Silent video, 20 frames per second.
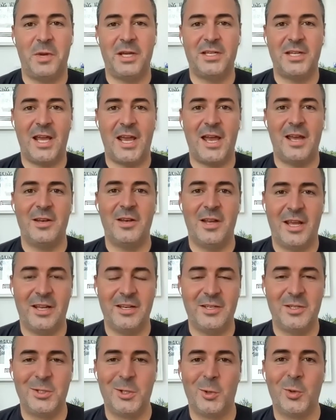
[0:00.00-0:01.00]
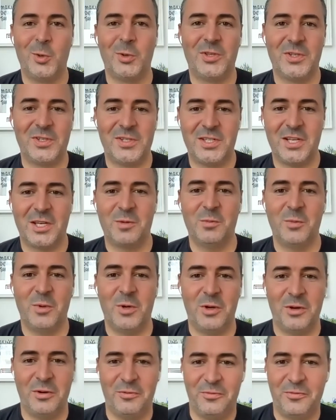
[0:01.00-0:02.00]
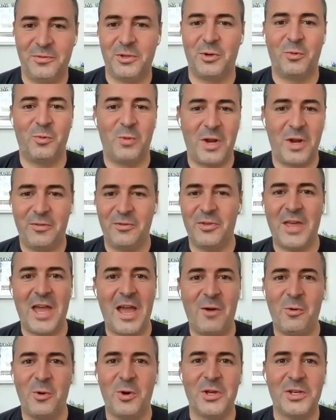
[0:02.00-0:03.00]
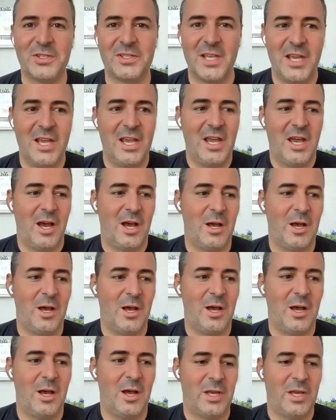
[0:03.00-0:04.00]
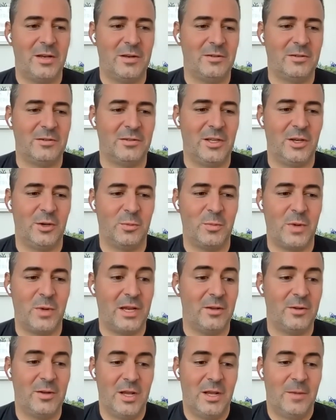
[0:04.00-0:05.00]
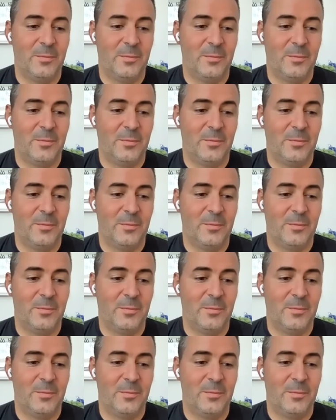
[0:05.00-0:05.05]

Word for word: my dad had to deal with the stigma of you know whatever that was um, and you know, my